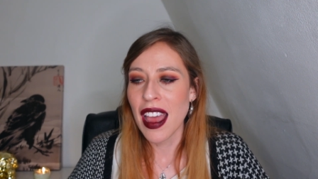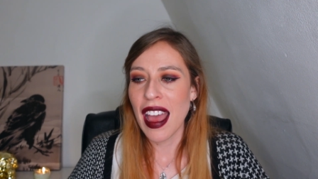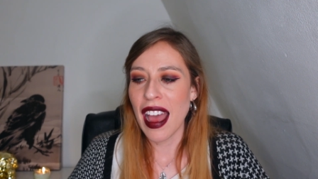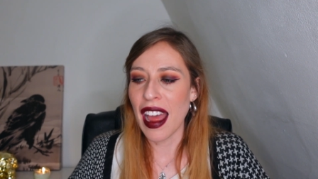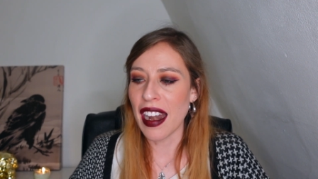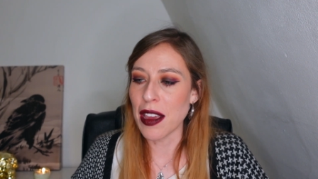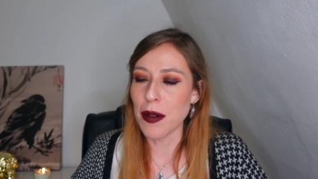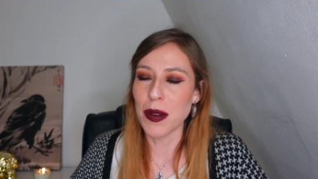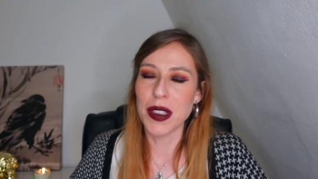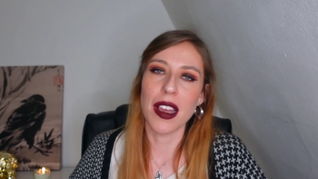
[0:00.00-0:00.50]

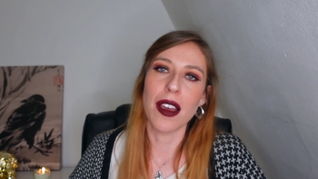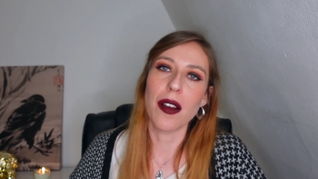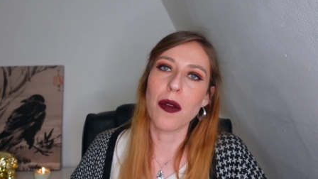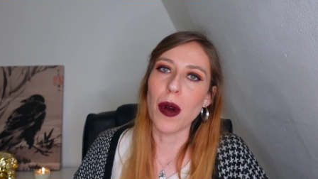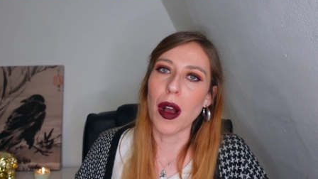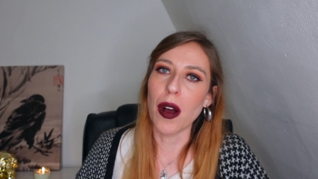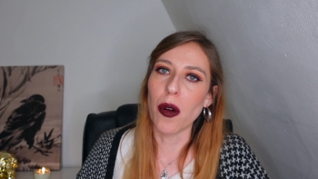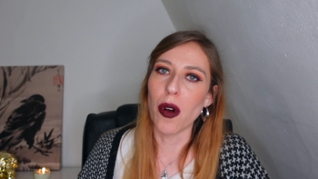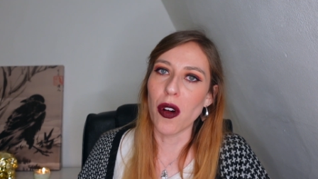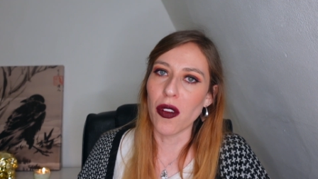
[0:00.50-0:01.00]
And he was like,
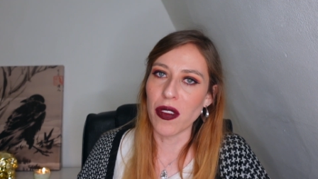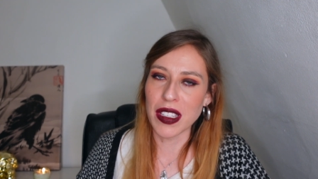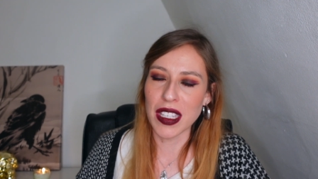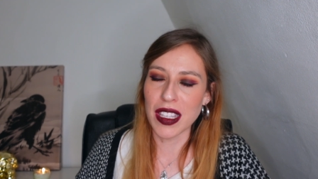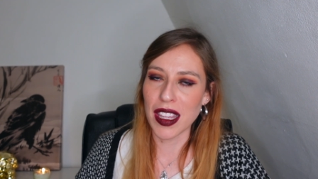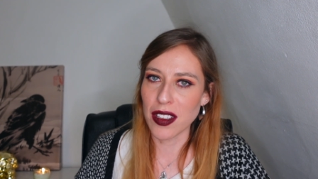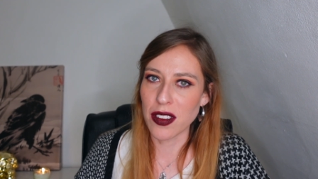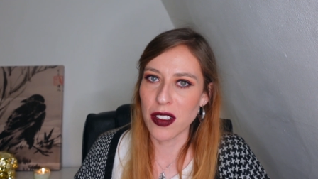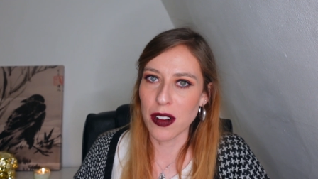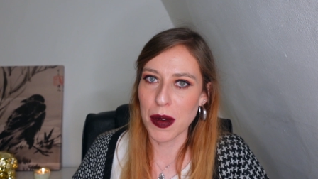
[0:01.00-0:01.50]
"Well, obviously
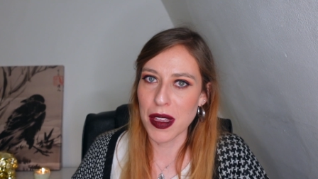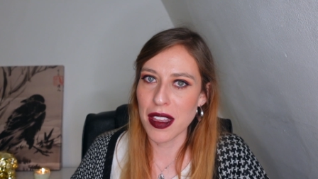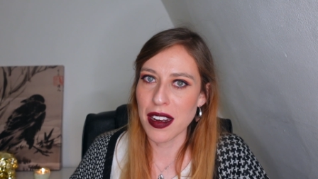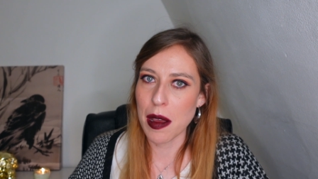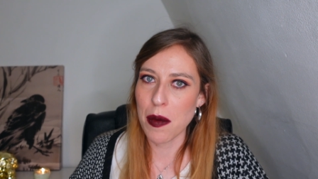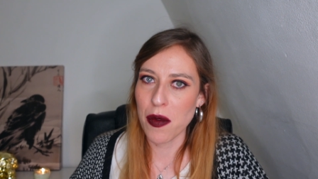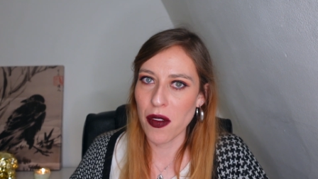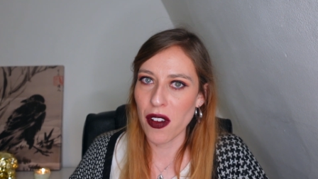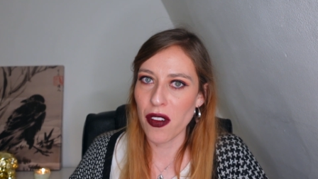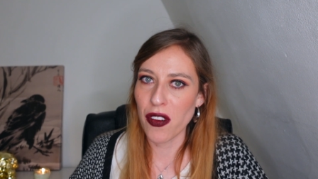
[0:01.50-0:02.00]
that's gonna be the
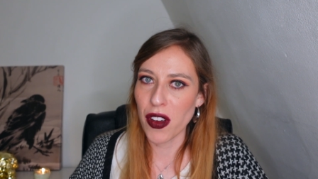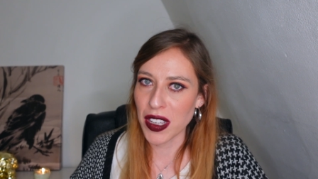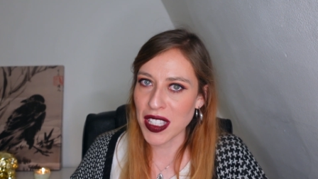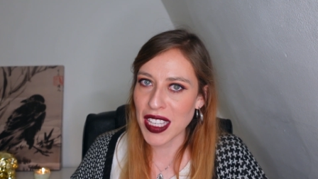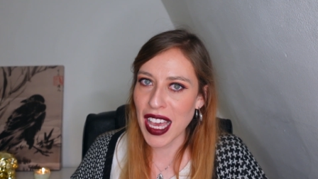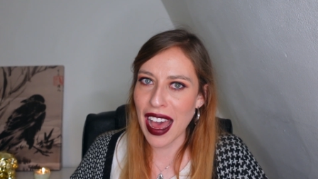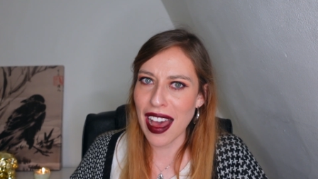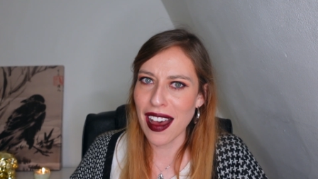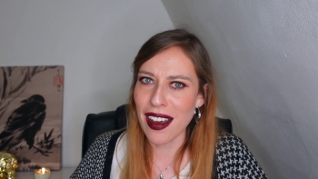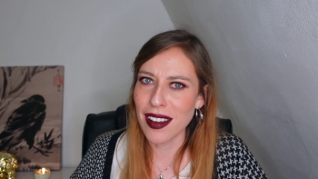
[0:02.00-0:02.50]
name of our first
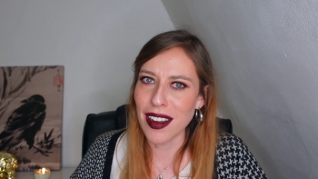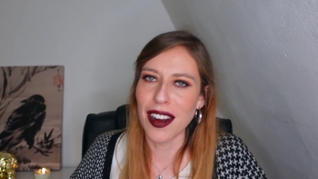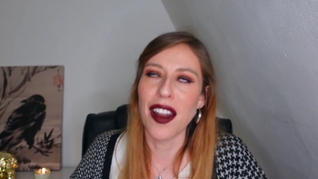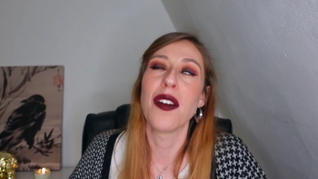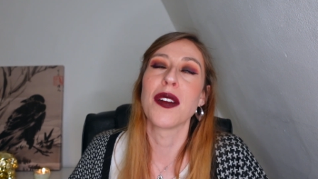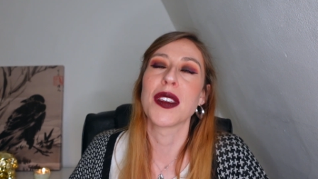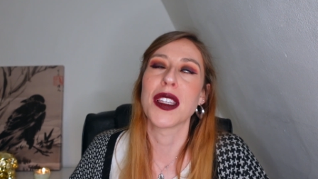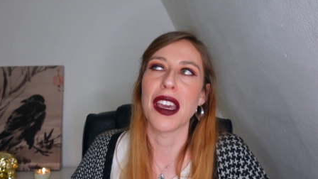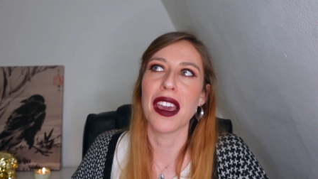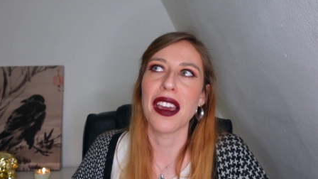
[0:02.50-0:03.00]
cat." And I
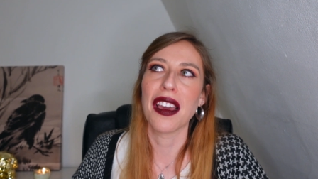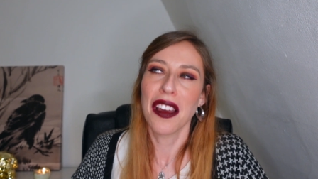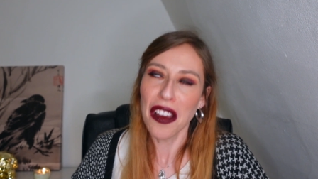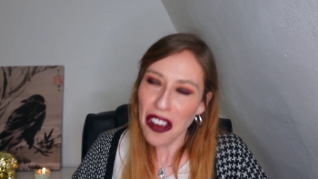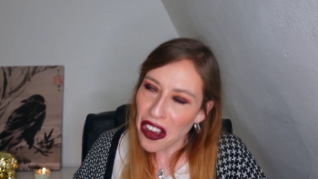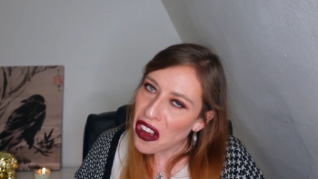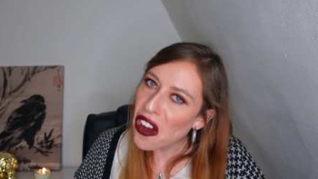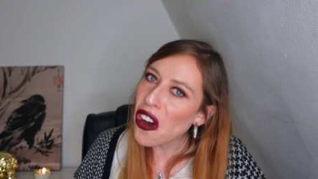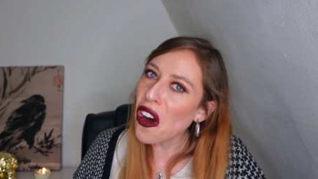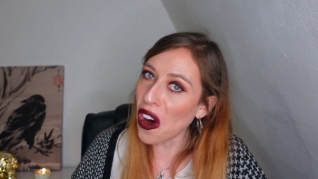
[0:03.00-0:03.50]
was like,
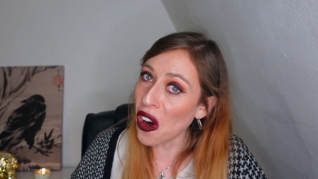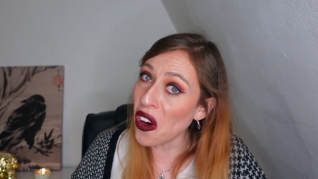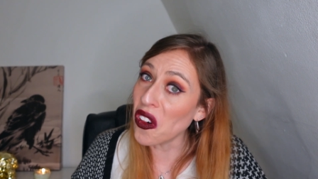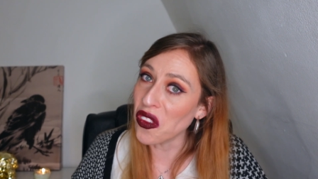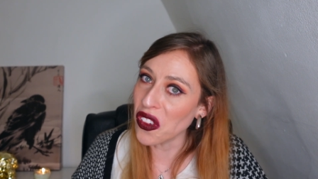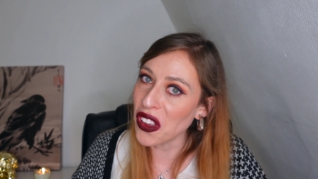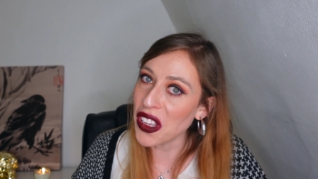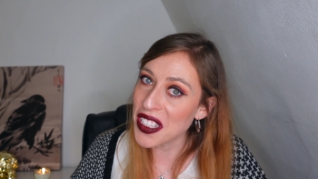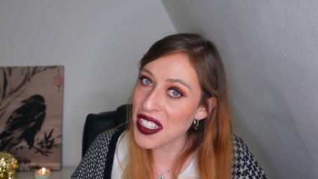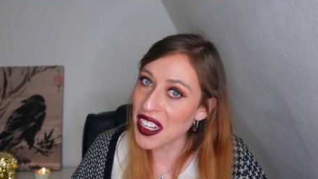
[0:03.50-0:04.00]

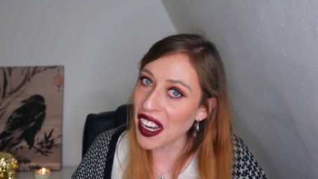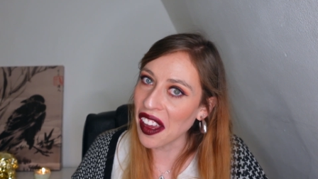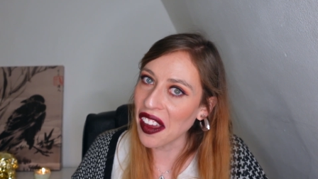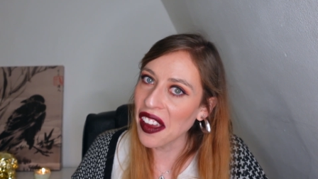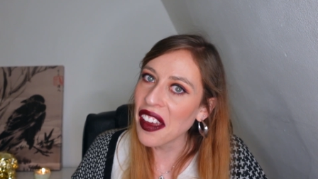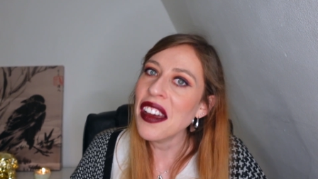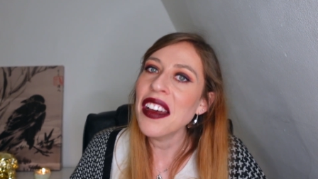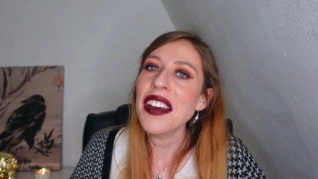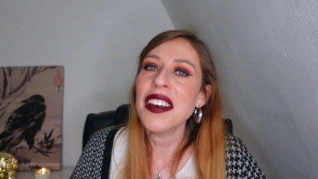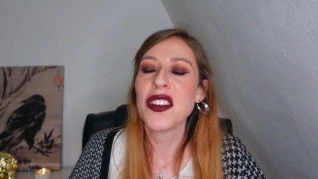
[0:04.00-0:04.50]
obviously.